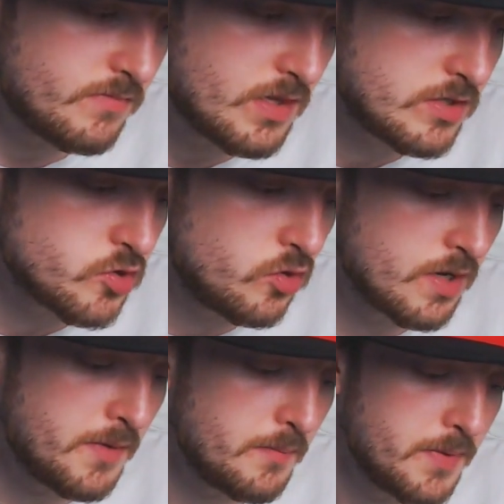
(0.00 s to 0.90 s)
talking
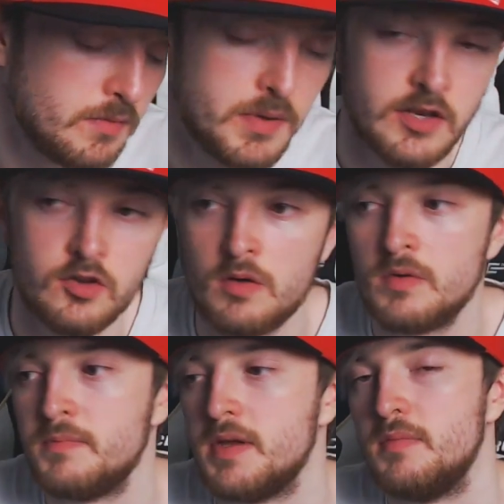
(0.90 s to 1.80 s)
about people being normal,
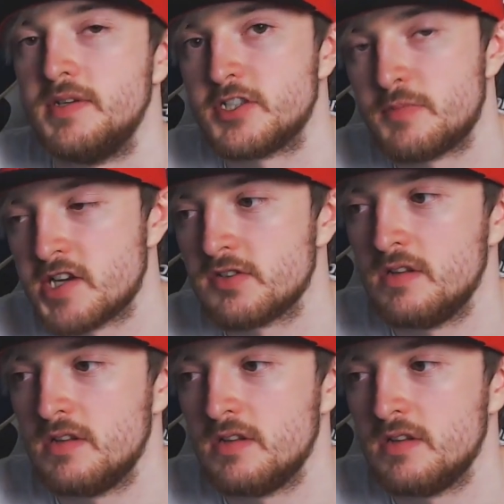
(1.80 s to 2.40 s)
people being special,